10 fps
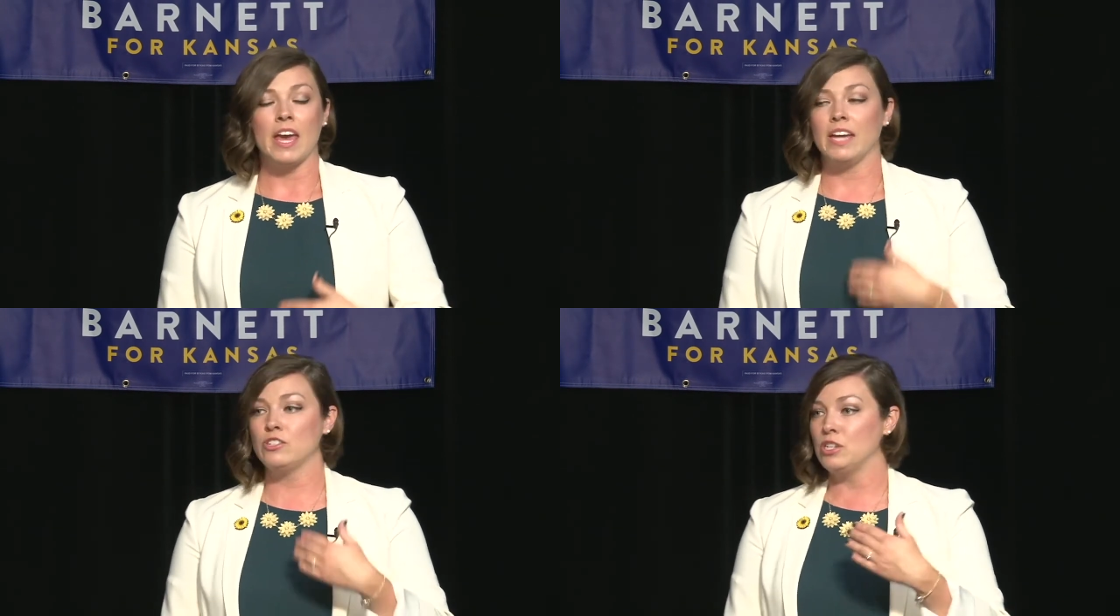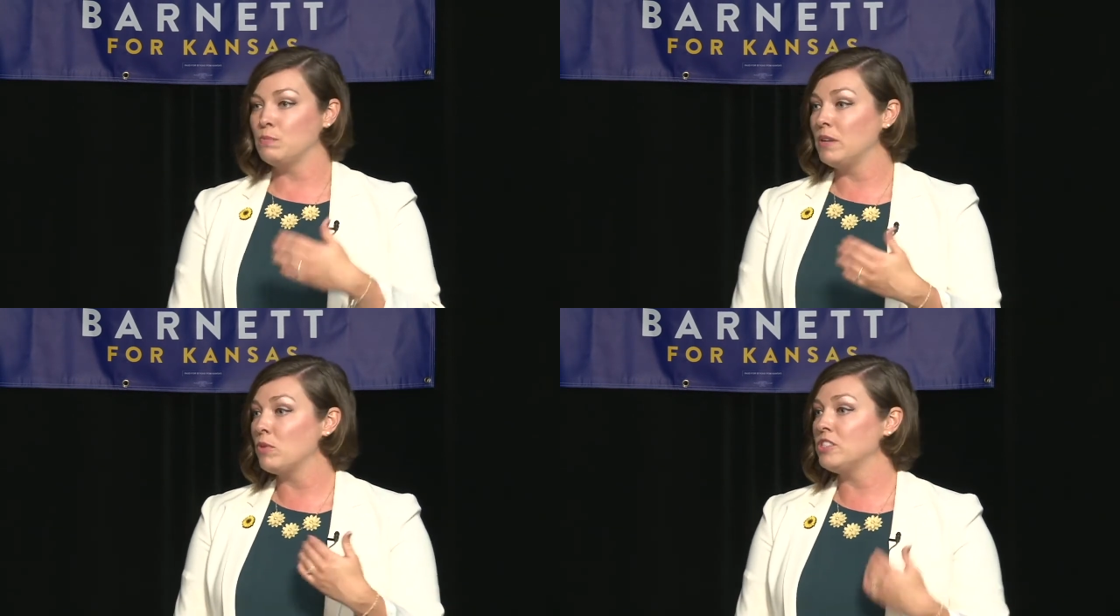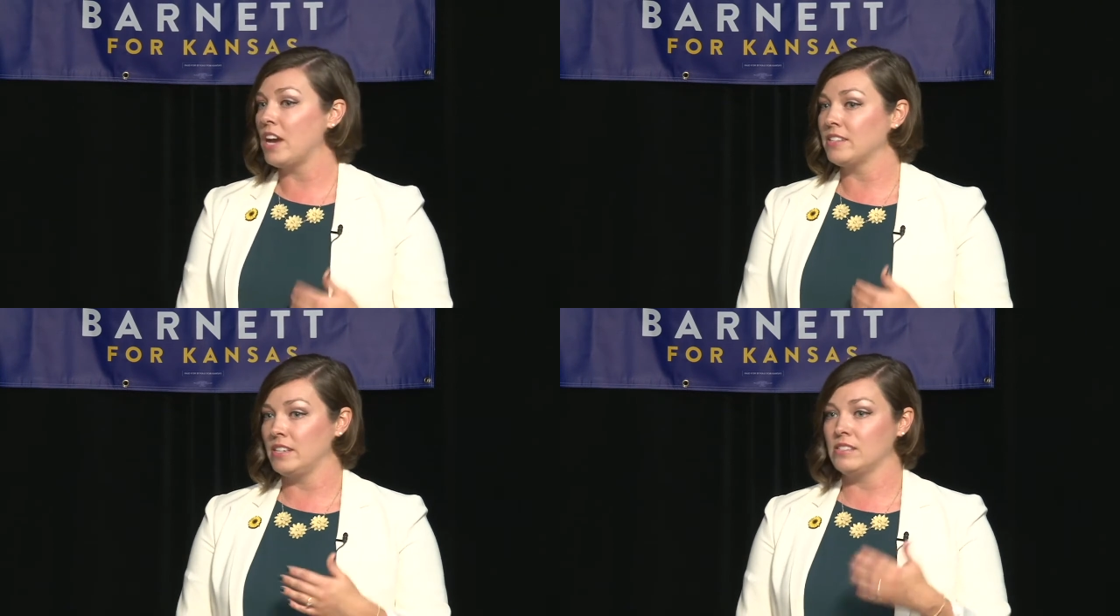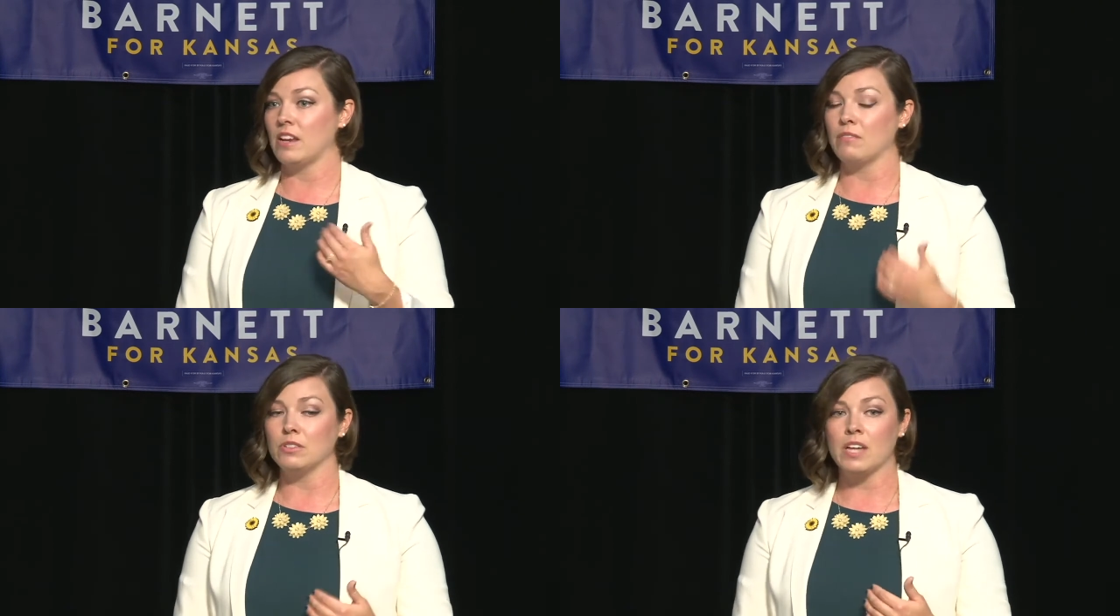and she's been rejected
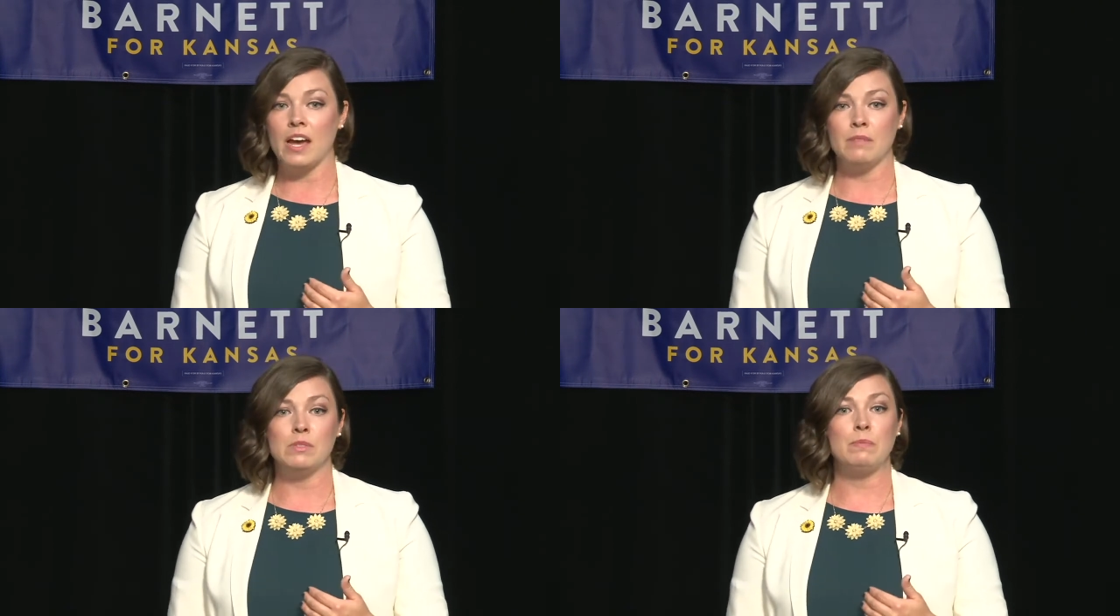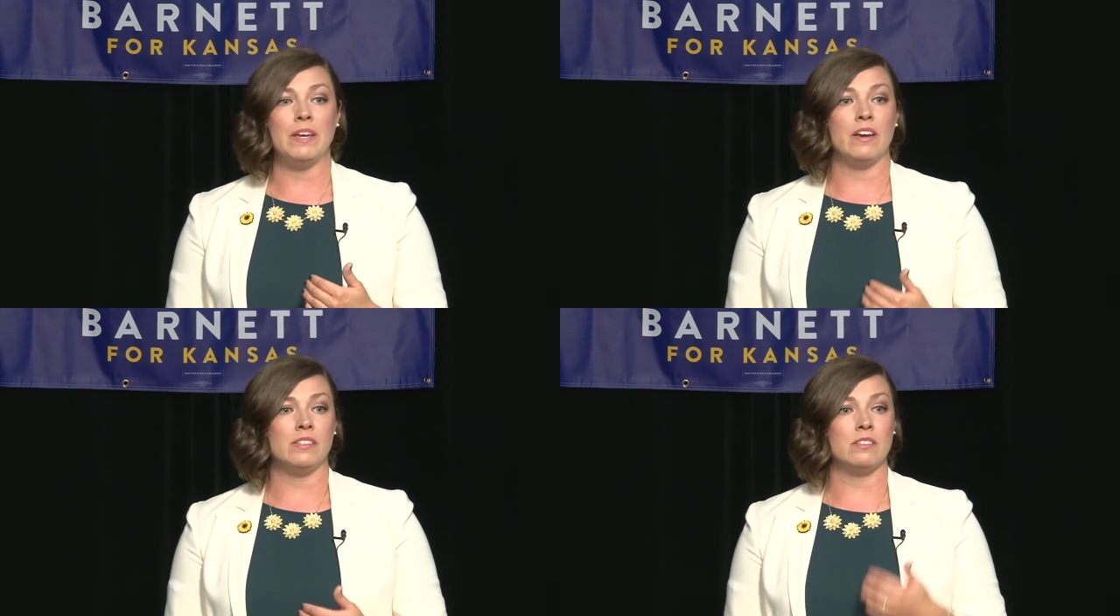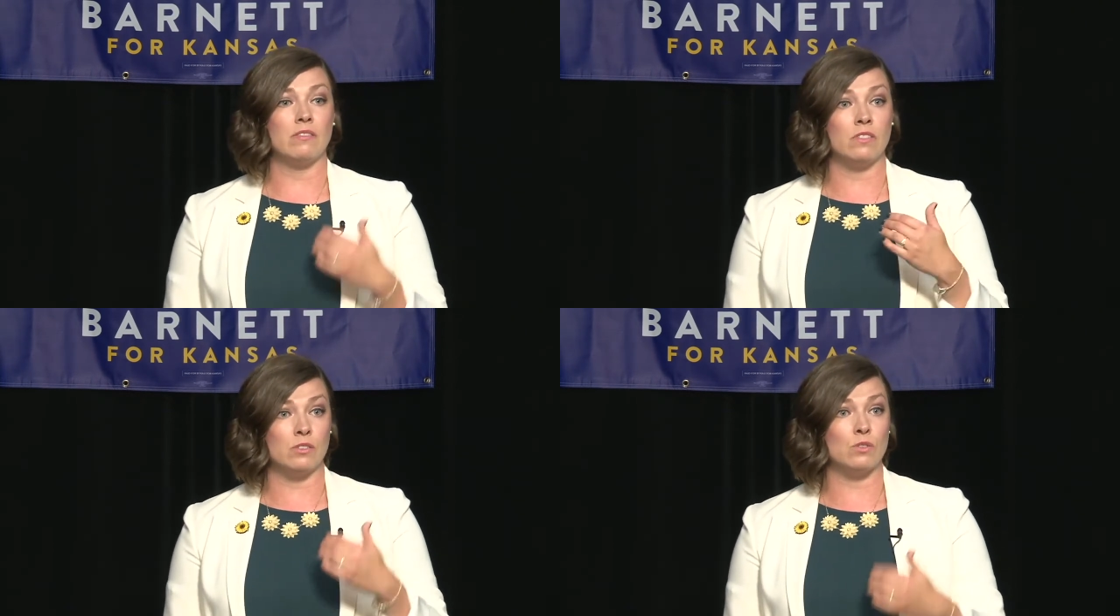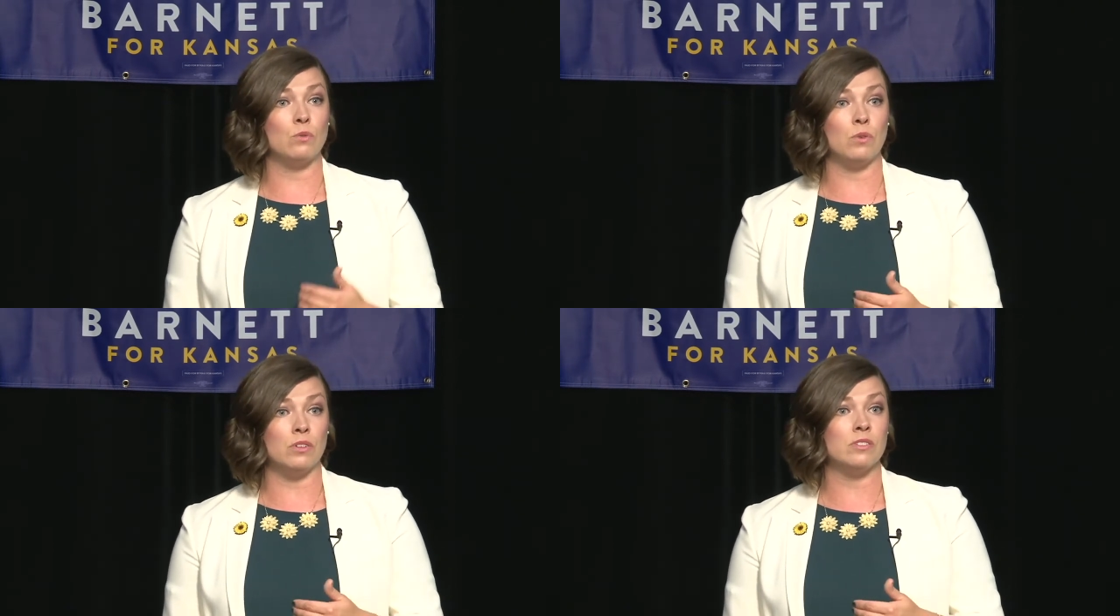several times because the
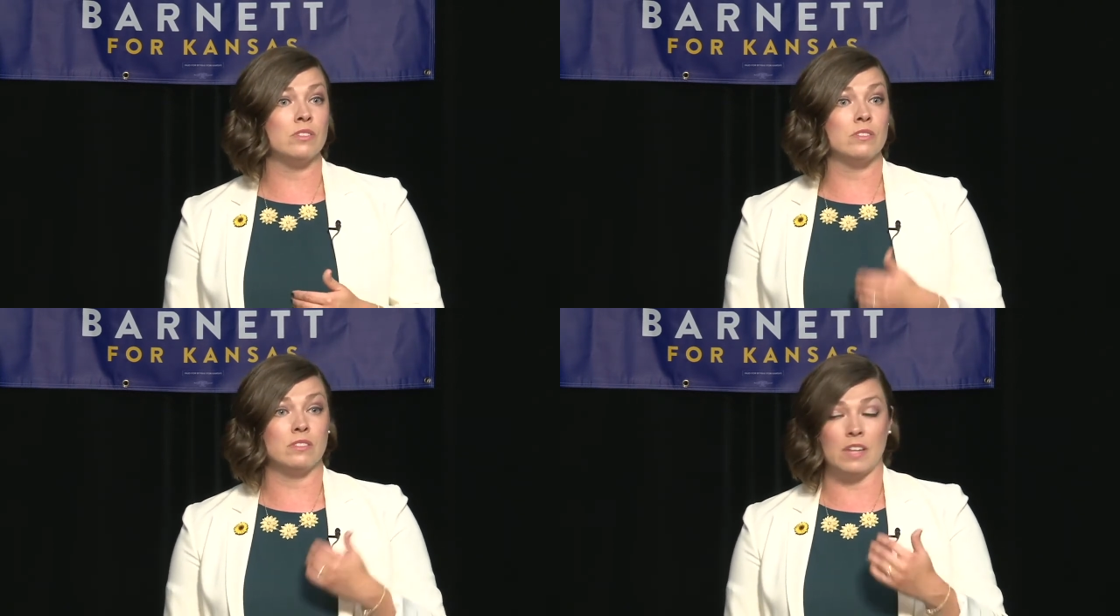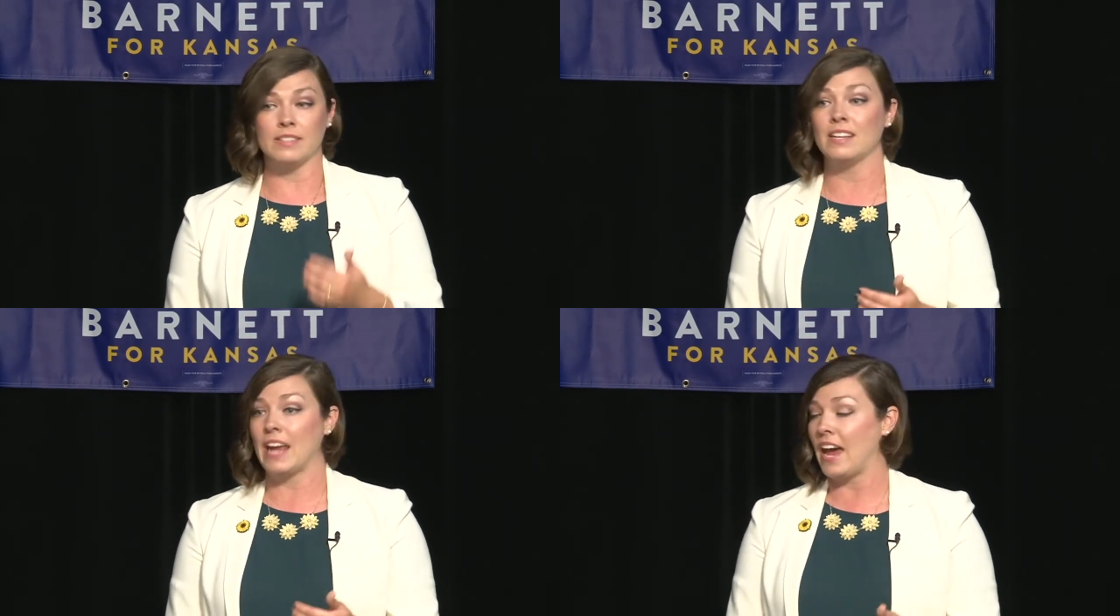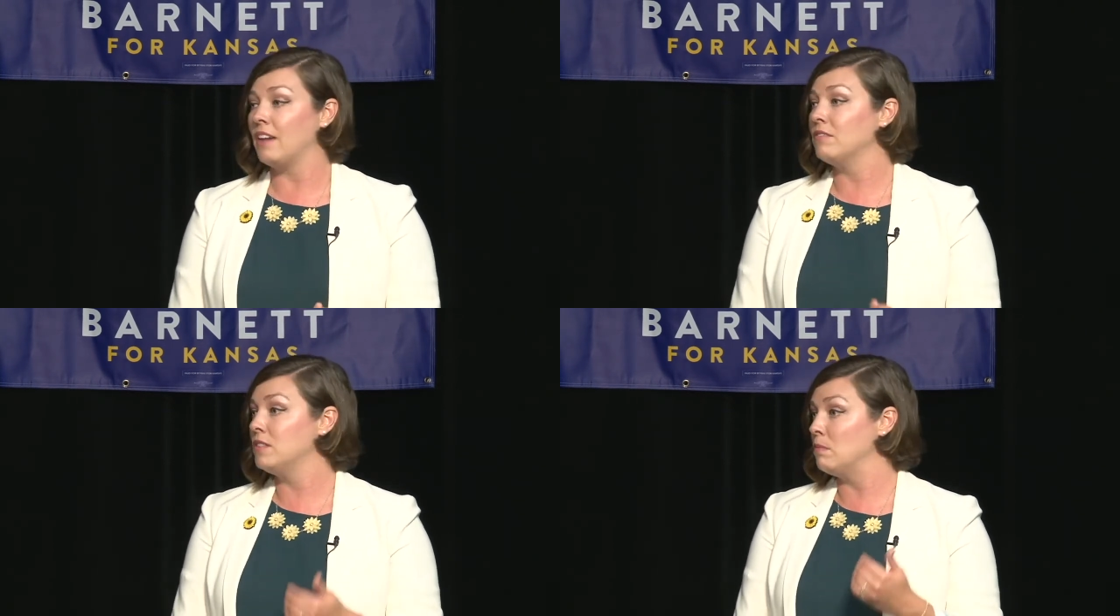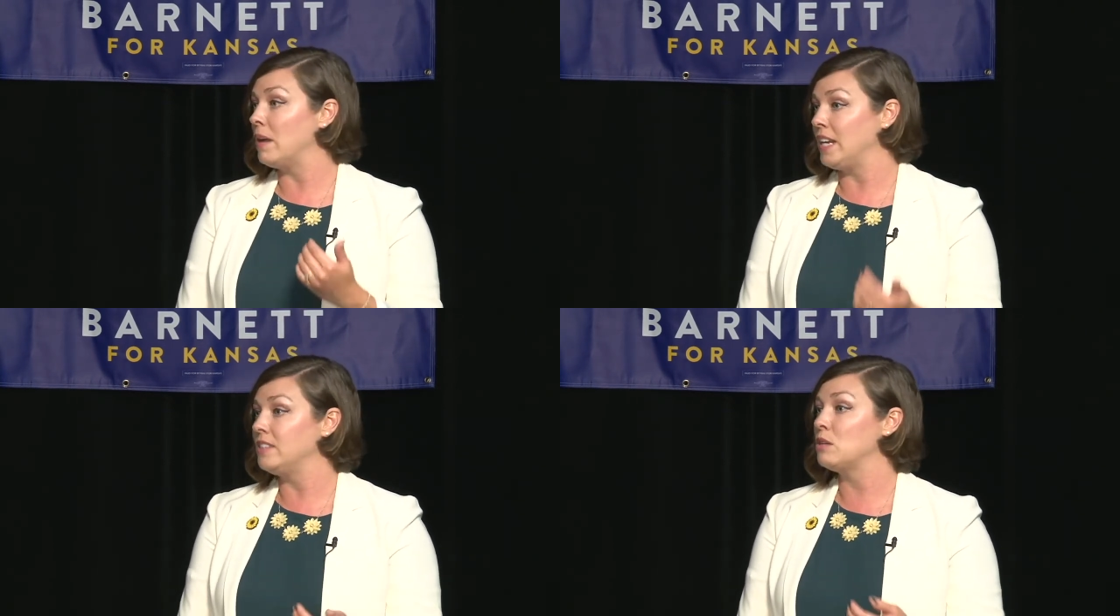schools doesn't have the
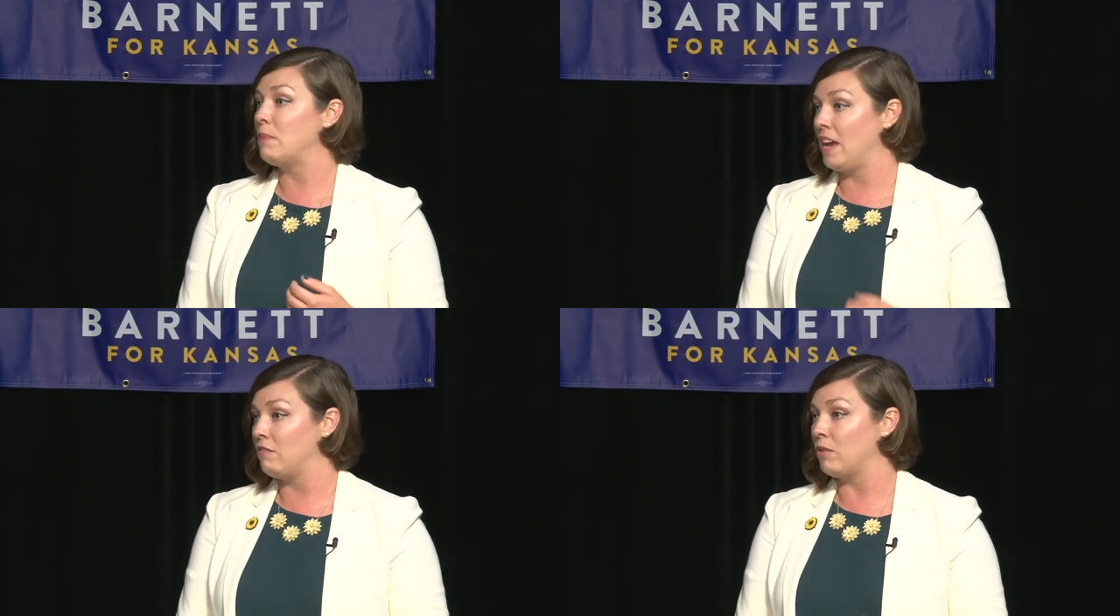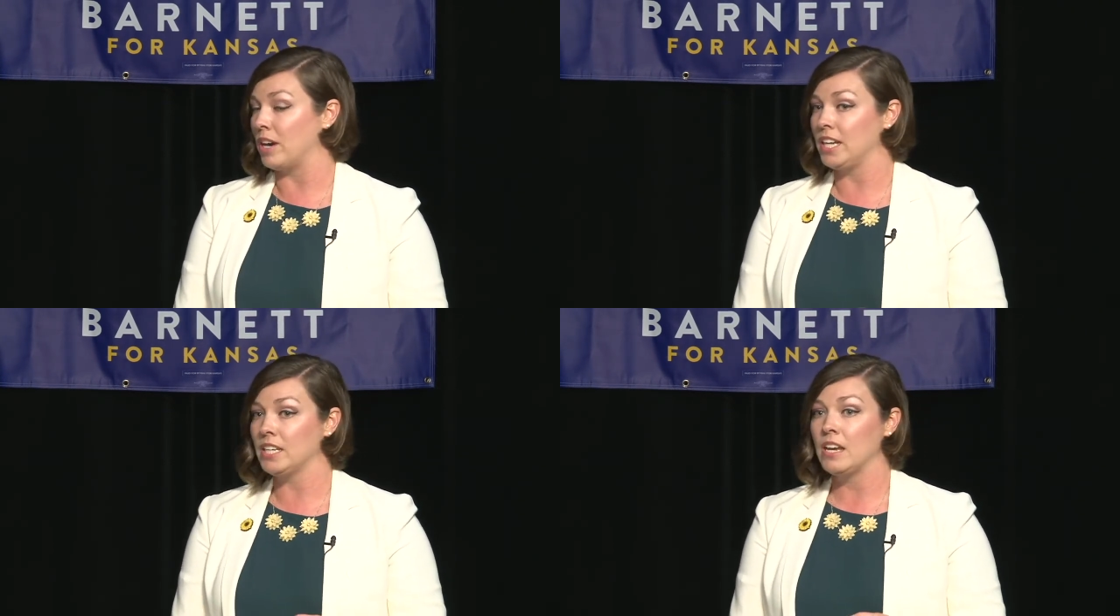money to pay for it.